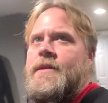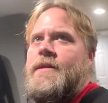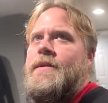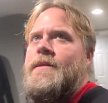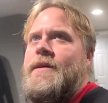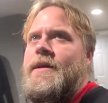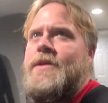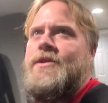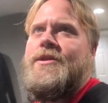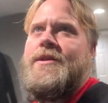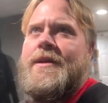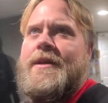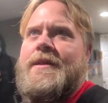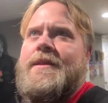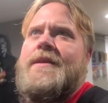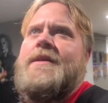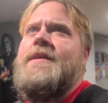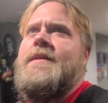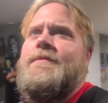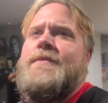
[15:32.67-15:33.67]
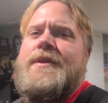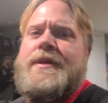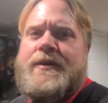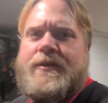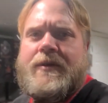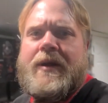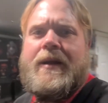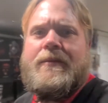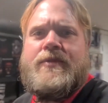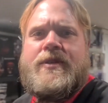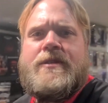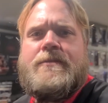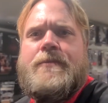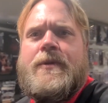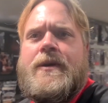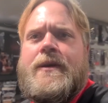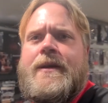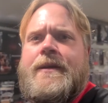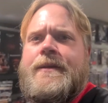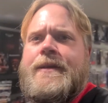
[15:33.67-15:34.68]
collection, I think I'm going to grab
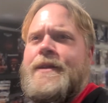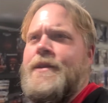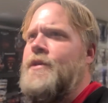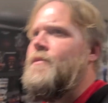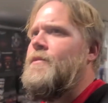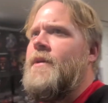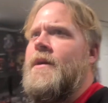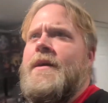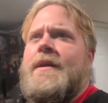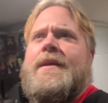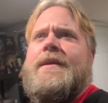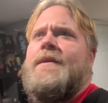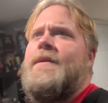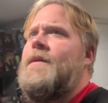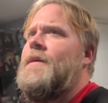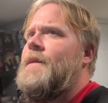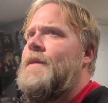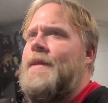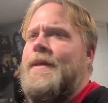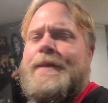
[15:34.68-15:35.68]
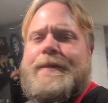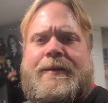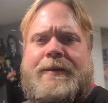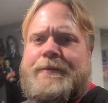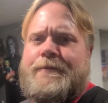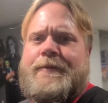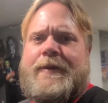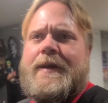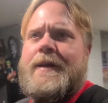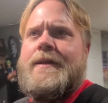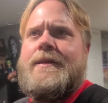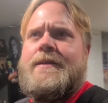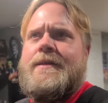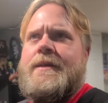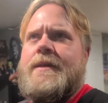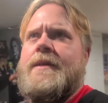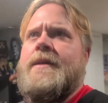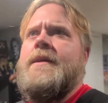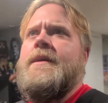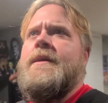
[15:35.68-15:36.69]
Spawn. I don't want it on anything
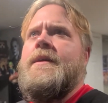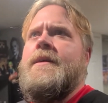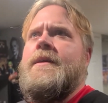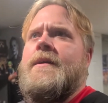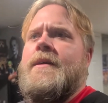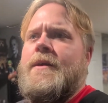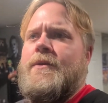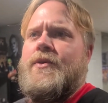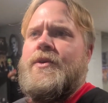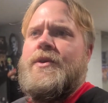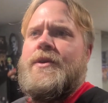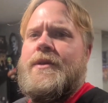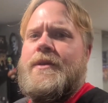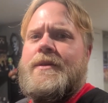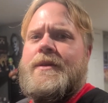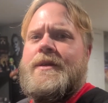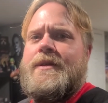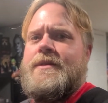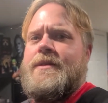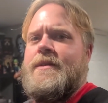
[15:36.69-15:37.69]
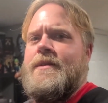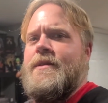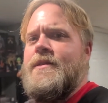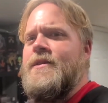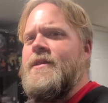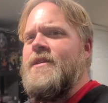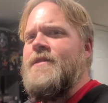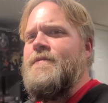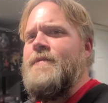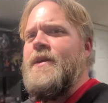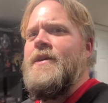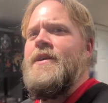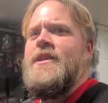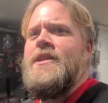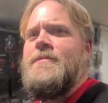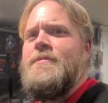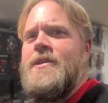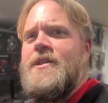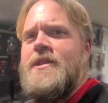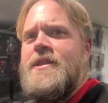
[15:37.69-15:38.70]
fancy. I want it on Laserdisc. There's very
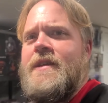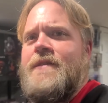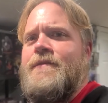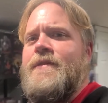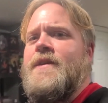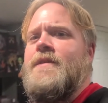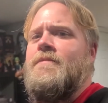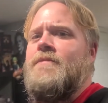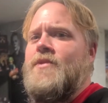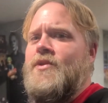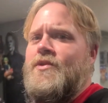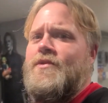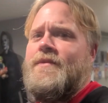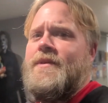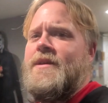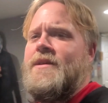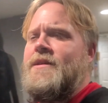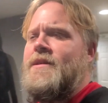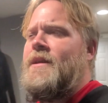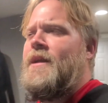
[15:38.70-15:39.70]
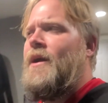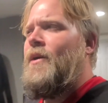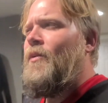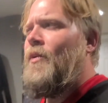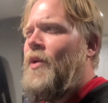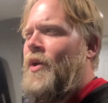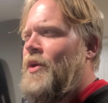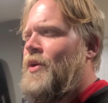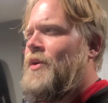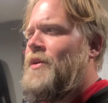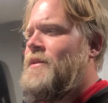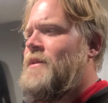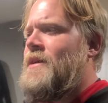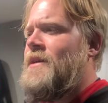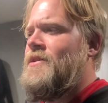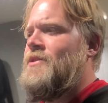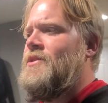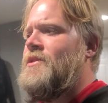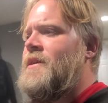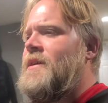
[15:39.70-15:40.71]
specific movies that I want on
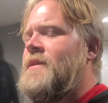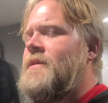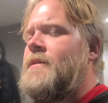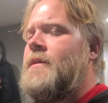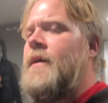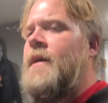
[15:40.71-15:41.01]
Laserdisc.